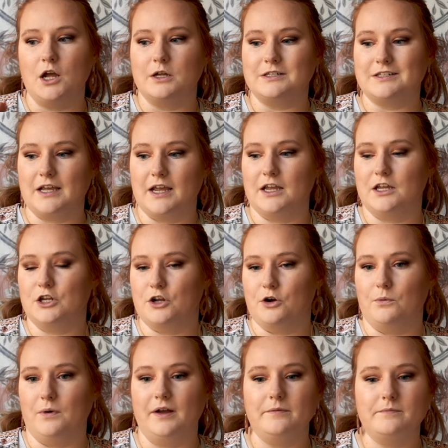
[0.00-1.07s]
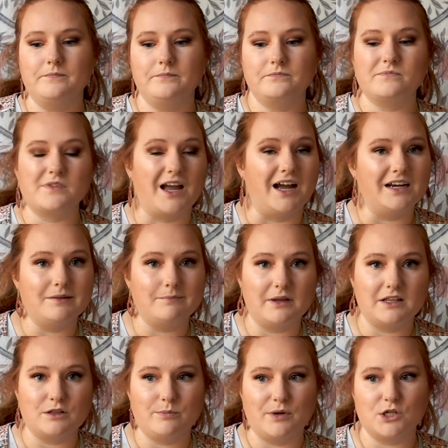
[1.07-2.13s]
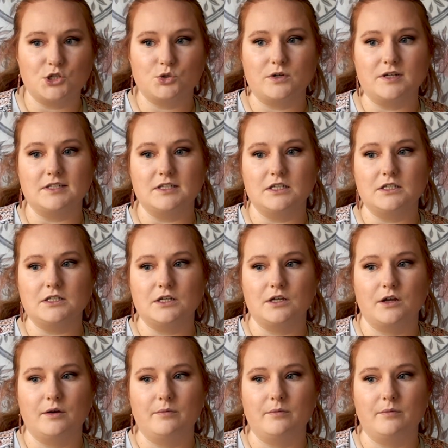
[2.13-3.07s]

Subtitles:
Say, you know what? I didn't make the best choices,